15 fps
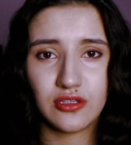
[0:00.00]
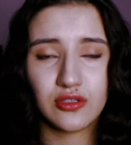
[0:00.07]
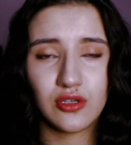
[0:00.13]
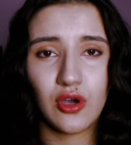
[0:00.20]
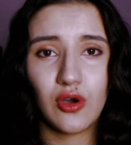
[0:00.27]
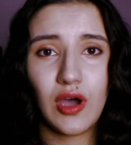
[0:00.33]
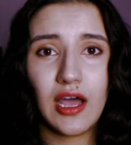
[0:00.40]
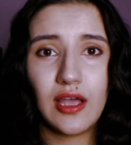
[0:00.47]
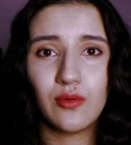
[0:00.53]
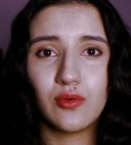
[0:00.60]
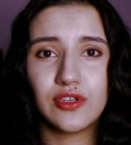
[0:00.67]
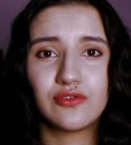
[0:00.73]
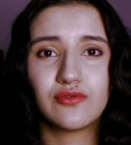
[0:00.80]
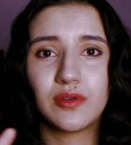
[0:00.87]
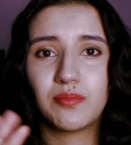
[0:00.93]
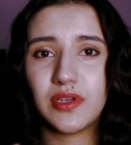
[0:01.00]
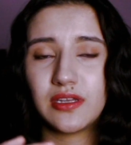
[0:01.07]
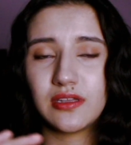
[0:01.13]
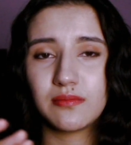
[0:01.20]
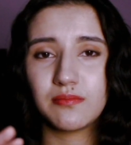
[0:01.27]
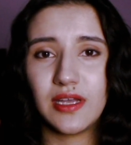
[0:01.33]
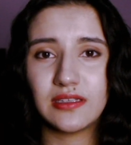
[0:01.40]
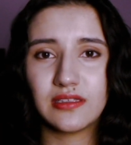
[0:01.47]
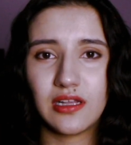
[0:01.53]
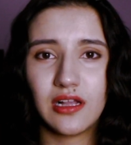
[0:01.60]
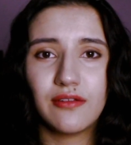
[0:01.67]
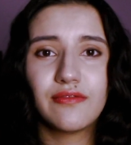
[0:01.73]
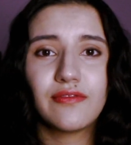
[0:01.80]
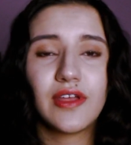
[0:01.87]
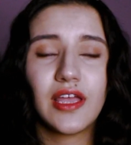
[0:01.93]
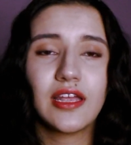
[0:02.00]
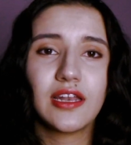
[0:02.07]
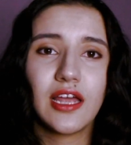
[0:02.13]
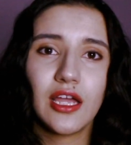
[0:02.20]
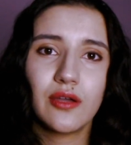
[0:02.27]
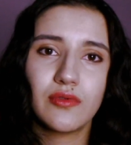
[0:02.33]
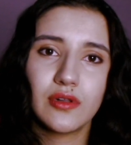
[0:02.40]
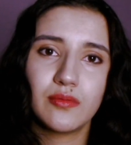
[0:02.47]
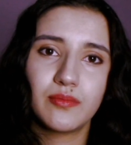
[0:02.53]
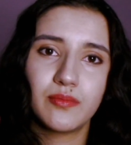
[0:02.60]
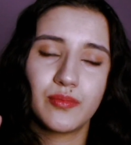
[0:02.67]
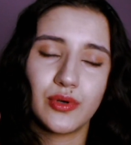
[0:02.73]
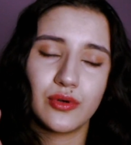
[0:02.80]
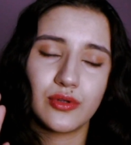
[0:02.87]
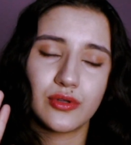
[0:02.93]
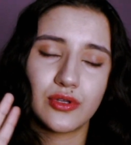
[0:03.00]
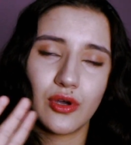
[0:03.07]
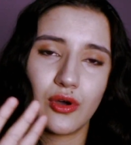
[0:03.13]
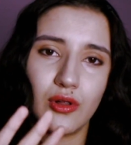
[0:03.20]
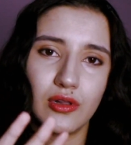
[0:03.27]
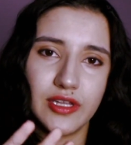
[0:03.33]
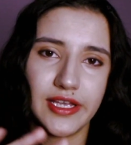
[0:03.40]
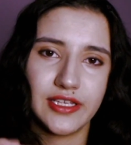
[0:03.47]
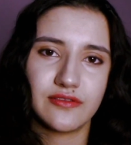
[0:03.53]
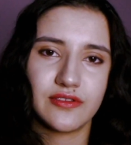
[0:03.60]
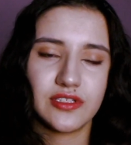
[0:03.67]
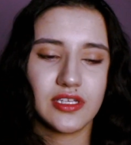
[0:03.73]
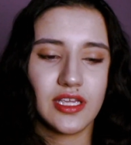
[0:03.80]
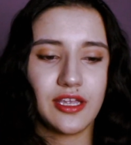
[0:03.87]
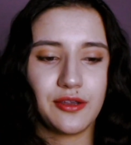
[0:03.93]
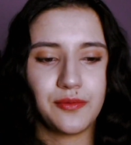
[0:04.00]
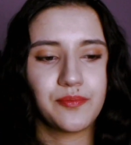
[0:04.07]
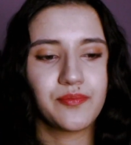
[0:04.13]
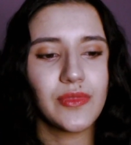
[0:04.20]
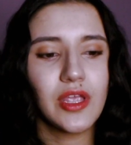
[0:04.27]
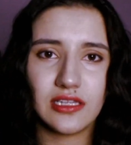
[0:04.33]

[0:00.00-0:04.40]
so I won't repeat myself and I will put all the answers here.